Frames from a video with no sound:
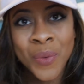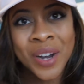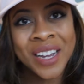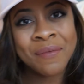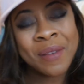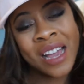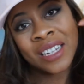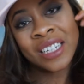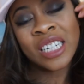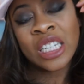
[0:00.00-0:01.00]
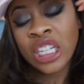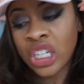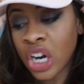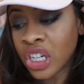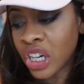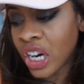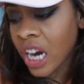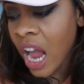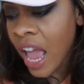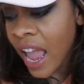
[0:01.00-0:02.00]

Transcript: would be a good starter